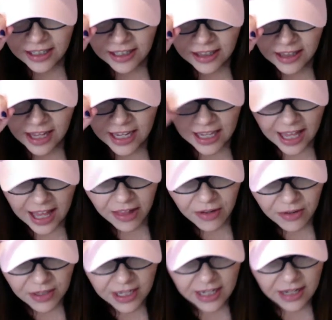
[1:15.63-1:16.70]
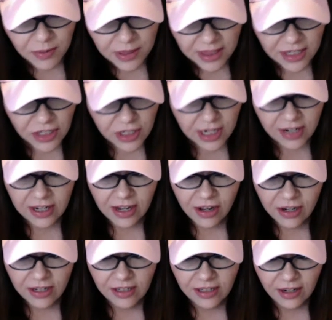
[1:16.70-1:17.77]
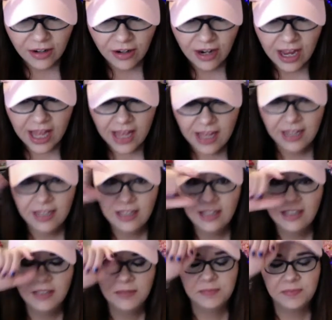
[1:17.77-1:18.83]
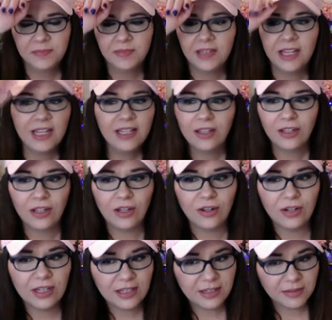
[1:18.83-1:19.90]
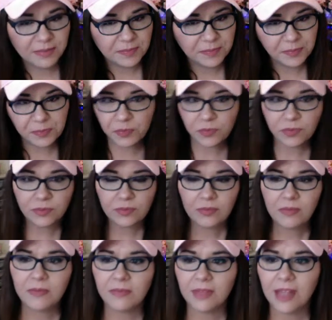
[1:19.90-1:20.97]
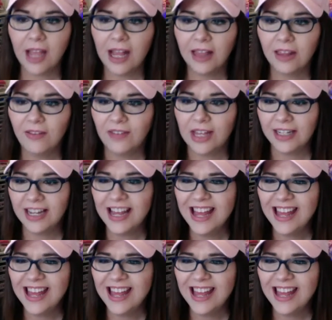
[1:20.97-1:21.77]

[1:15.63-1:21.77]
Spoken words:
like Hello Kitty with a cherry on her head. It's the cutest. I love it.